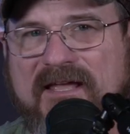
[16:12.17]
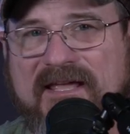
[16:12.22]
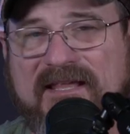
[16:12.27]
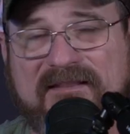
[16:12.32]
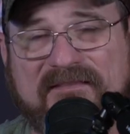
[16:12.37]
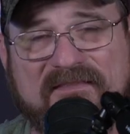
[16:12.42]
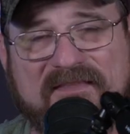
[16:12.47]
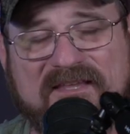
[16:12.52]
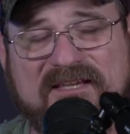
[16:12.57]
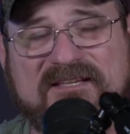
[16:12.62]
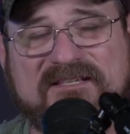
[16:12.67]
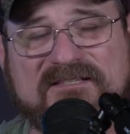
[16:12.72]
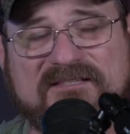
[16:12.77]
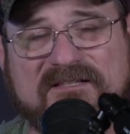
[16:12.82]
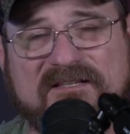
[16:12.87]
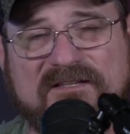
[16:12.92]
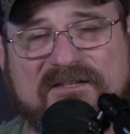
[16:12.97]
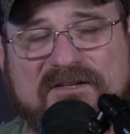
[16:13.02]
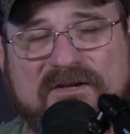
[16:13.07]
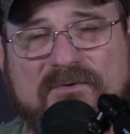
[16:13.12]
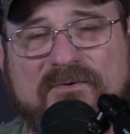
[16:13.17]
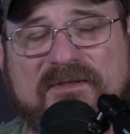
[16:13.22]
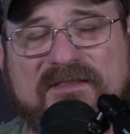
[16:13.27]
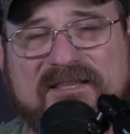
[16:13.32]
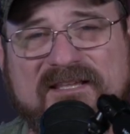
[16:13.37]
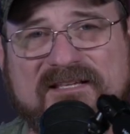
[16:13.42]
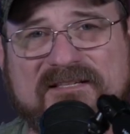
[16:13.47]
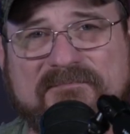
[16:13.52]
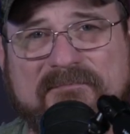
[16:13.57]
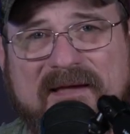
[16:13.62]
and doing
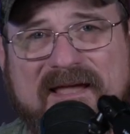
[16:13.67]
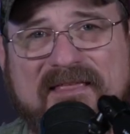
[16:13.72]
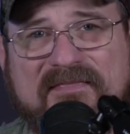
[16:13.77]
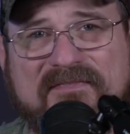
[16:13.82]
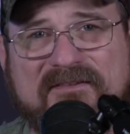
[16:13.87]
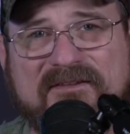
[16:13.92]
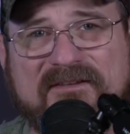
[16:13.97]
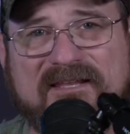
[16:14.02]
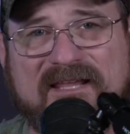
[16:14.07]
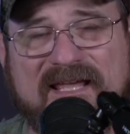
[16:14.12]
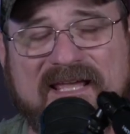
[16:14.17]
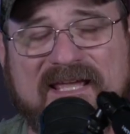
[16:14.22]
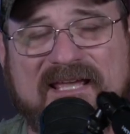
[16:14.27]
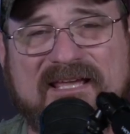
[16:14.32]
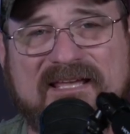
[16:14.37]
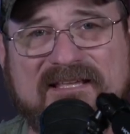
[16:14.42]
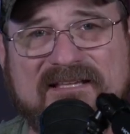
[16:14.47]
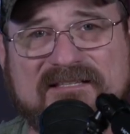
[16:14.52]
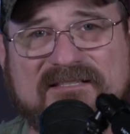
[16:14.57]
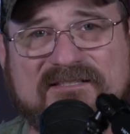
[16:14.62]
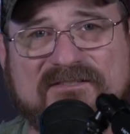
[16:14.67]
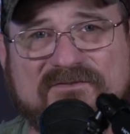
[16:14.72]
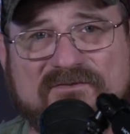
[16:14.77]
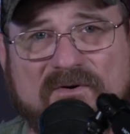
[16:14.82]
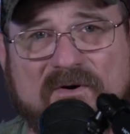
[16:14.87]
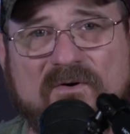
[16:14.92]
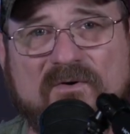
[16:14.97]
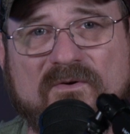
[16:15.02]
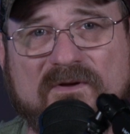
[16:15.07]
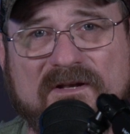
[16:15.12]
this method is
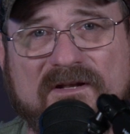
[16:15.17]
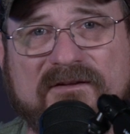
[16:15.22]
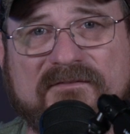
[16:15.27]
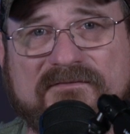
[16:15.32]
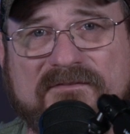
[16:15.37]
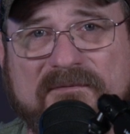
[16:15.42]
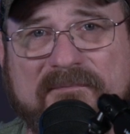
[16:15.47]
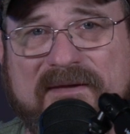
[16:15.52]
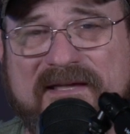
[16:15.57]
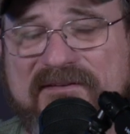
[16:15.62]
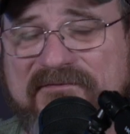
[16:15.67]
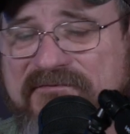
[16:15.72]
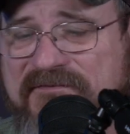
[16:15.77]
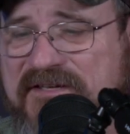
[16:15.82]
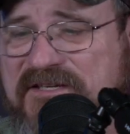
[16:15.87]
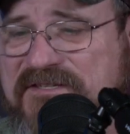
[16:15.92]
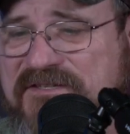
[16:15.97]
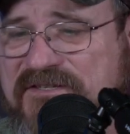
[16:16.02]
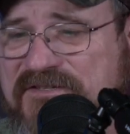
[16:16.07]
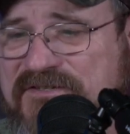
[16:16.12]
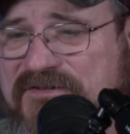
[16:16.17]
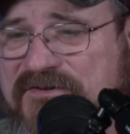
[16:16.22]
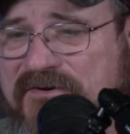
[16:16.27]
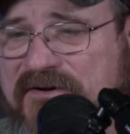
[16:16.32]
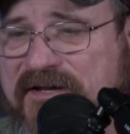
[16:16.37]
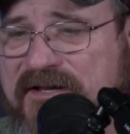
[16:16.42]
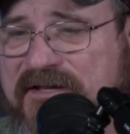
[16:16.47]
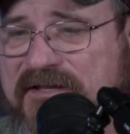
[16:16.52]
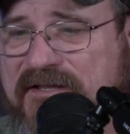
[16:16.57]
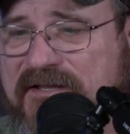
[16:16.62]
strong enough to make fishing
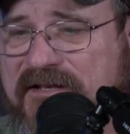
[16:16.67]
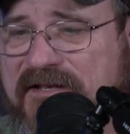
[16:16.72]
string.